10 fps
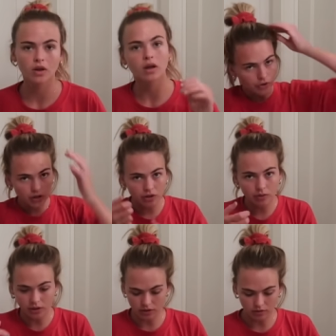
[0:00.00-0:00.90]
I'm really
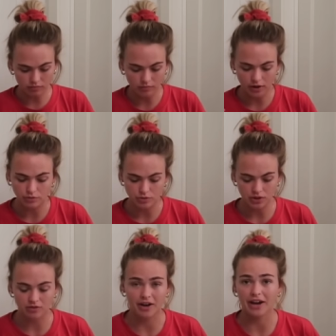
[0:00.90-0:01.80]
doing a night
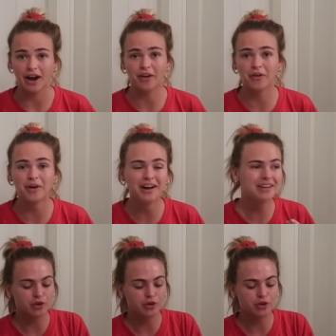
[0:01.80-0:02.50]
routine right now.